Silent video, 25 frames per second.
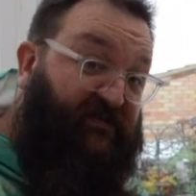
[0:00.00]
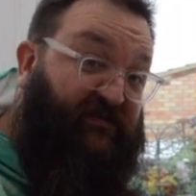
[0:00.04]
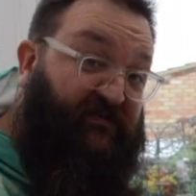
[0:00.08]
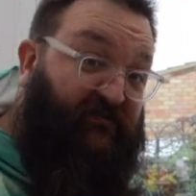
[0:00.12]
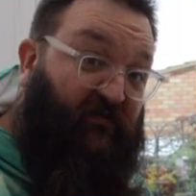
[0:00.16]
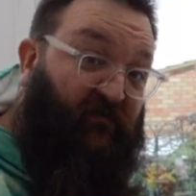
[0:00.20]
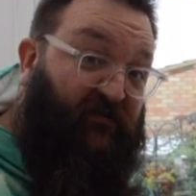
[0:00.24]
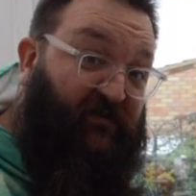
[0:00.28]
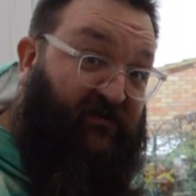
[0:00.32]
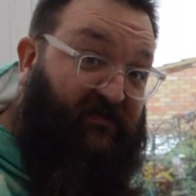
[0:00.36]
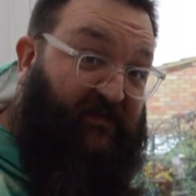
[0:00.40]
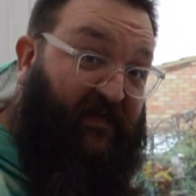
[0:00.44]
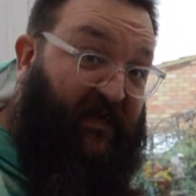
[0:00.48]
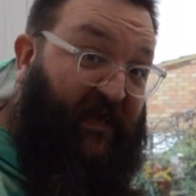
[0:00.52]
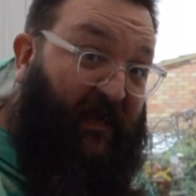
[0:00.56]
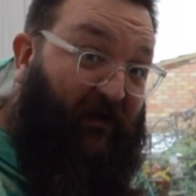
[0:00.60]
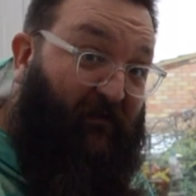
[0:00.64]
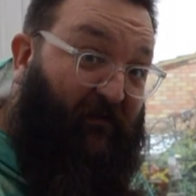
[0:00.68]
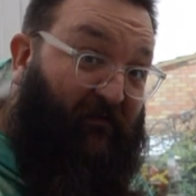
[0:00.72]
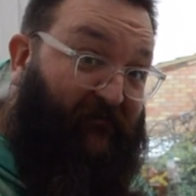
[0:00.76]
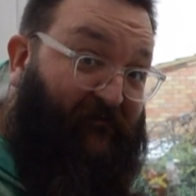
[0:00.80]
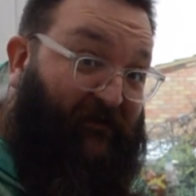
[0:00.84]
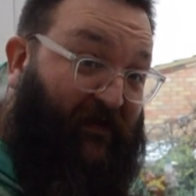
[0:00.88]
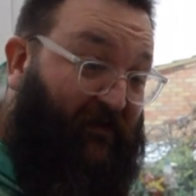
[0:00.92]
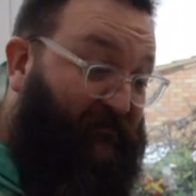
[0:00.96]
is honestly how
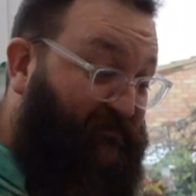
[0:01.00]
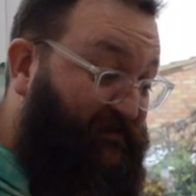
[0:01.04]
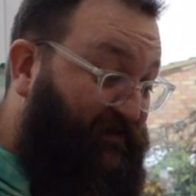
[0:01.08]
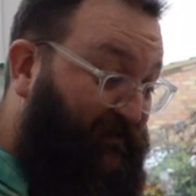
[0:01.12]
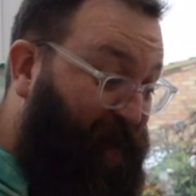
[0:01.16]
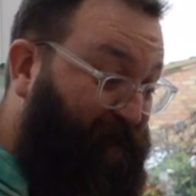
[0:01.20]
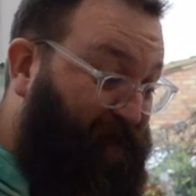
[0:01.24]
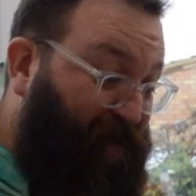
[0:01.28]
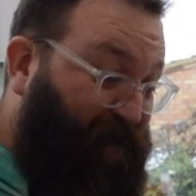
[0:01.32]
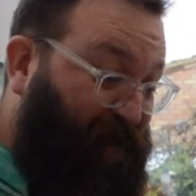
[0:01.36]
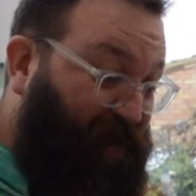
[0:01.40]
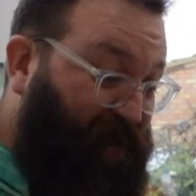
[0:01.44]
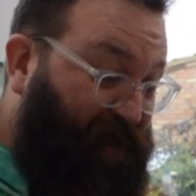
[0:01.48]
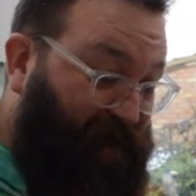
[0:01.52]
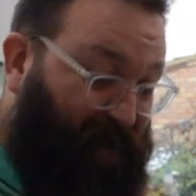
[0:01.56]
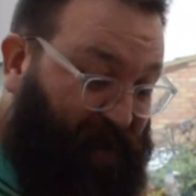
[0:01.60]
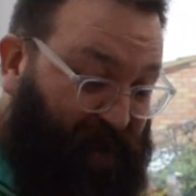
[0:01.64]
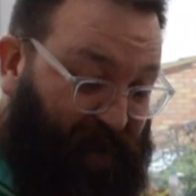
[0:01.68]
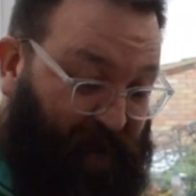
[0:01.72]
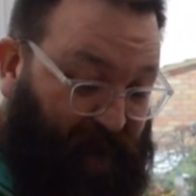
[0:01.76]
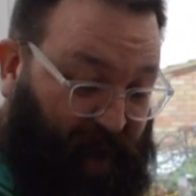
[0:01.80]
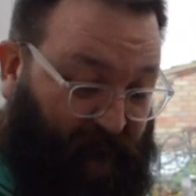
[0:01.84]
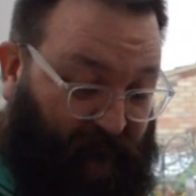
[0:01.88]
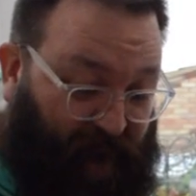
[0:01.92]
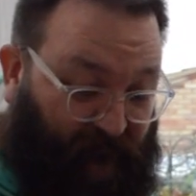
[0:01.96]
I found it.
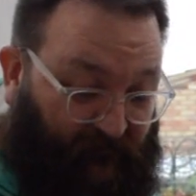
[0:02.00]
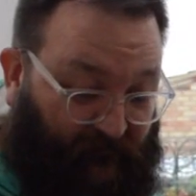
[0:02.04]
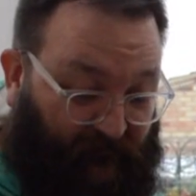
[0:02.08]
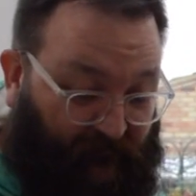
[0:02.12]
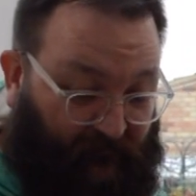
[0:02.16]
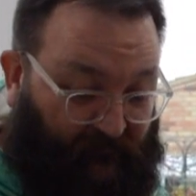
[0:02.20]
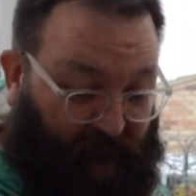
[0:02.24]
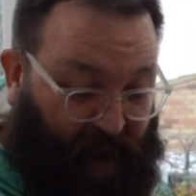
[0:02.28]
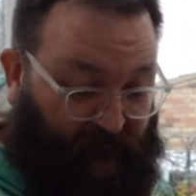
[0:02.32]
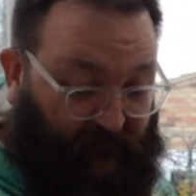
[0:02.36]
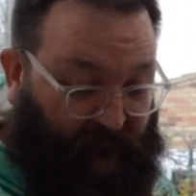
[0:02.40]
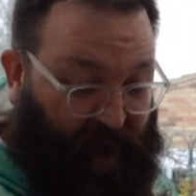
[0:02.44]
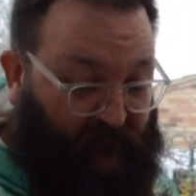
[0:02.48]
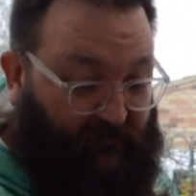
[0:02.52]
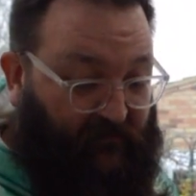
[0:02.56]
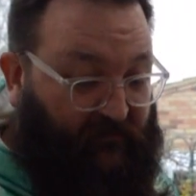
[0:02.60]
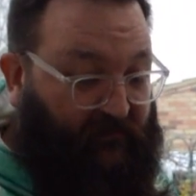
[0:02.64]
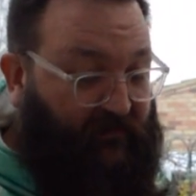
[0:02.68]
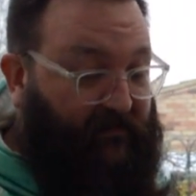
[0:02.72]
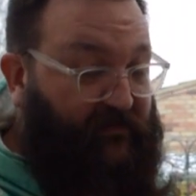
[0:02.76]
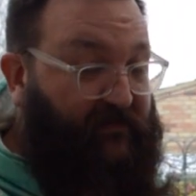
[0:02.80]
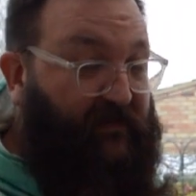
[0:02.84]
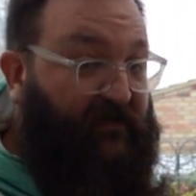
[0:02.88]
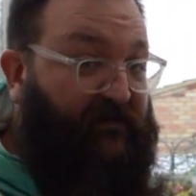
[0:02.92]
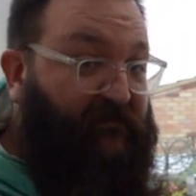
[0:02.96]

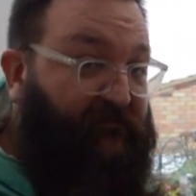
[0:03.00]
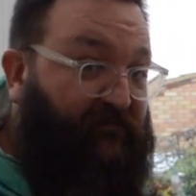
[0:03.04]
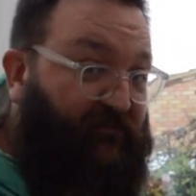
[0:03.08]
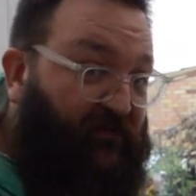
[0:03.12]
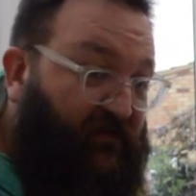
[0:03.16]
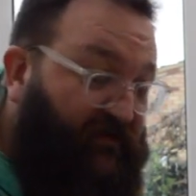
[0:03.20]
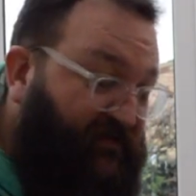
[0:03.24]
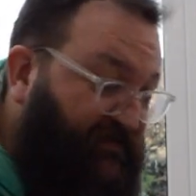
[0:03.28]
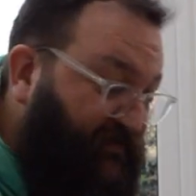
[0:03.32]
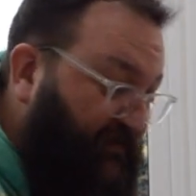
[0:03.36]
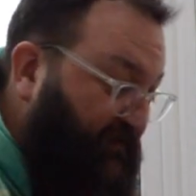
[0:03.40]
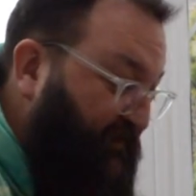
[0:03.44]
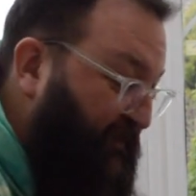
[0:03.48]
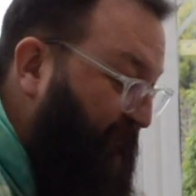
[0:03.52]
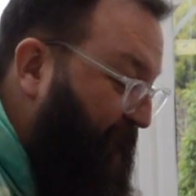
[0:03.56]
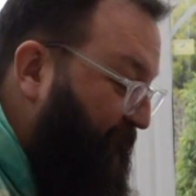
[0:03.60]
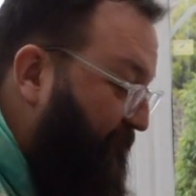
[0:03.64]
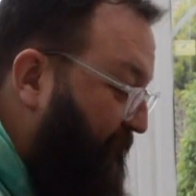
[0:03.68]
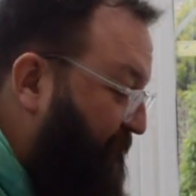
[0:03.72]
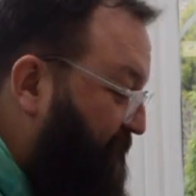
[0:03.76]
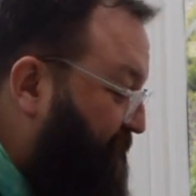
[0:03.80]
It had a price on it.